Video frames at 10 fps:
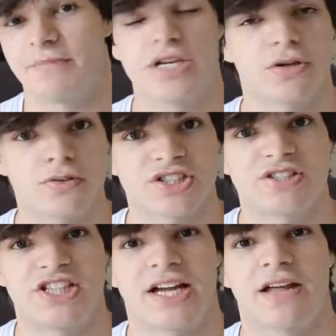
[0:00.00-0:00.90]
but you can also
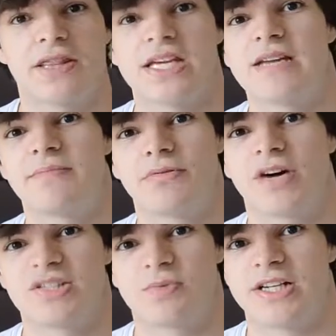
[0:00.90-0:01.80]
check out the Blue
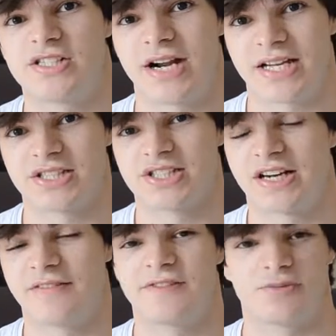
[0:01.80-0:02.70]
Eyes White Dragon
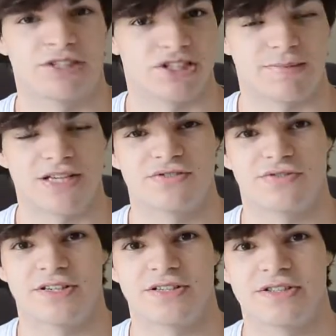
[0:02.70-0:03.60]
stuff, as well as the Metal
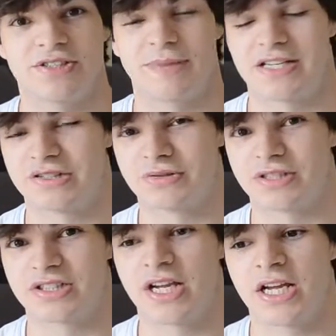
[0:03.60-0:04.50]
Foes Meta Talks.